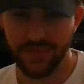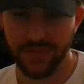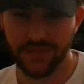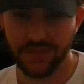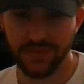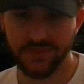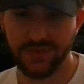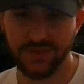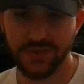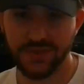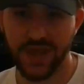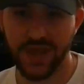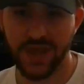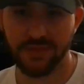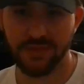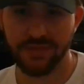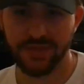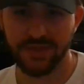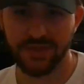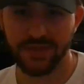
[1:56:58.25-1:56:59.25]
I think there is a
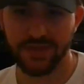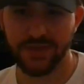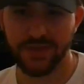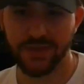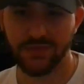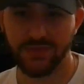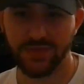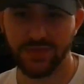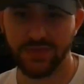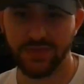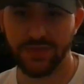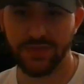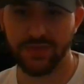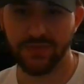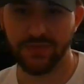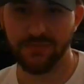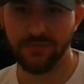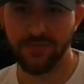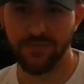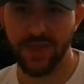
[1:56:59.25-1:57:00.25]
comic that deals with
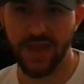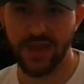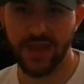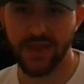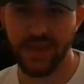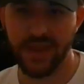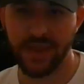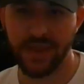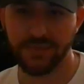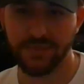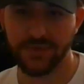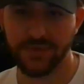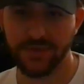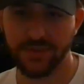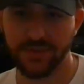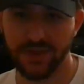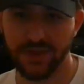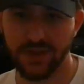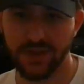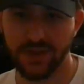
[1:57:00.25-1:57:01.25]
Bad
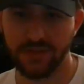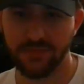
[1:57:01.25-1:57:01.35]
Apes